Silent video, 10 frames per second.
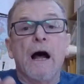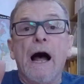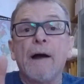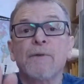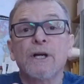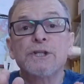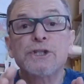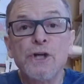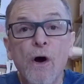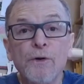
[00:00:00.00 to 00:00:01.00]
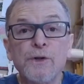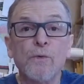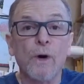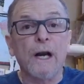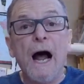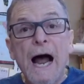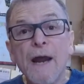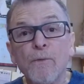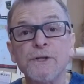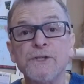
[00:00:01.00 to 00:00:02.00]
I'm going to show you what I
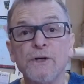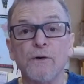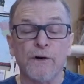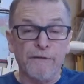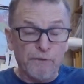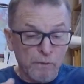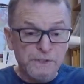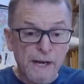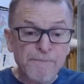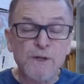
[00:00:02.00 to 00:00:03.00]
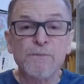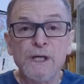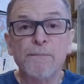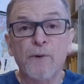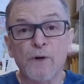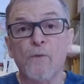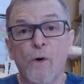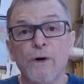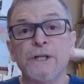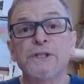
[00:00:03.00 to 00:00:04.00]
would do if it was up to me to put a
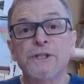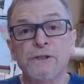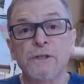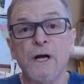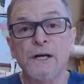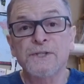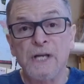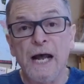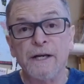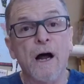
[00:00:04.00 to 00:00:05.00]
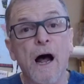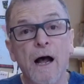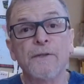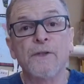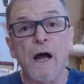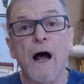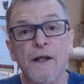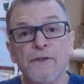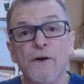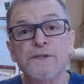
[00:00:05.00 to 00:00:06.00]
warning sh uh, sign on,
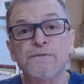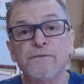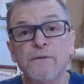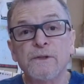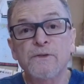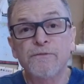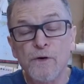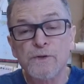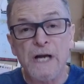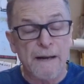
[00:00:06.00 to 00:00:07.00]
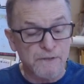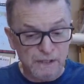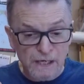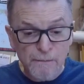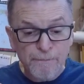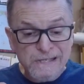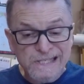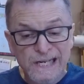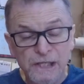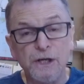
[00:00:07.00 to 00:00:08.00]
on those food types, in
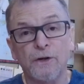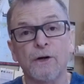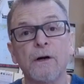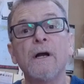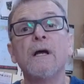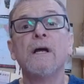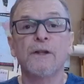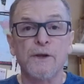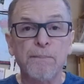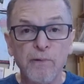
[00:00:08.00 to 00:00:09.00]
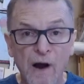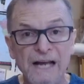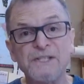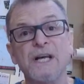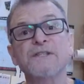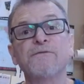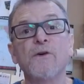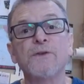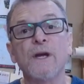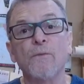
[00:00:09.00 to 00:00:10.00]
particular the processed
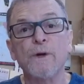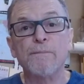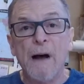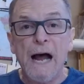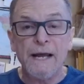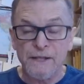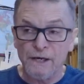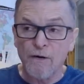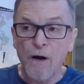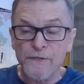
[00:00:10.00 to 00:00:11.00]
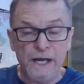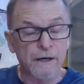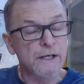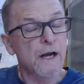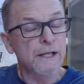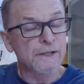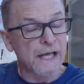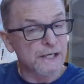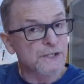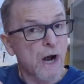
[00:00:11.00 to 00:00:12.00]
food that we buy that are, that are
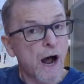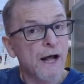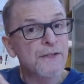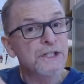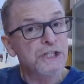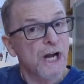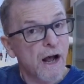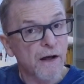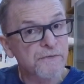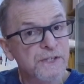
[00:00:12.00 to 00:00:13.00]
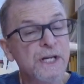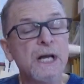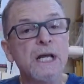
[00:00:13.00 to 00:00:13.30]
that is on the shelves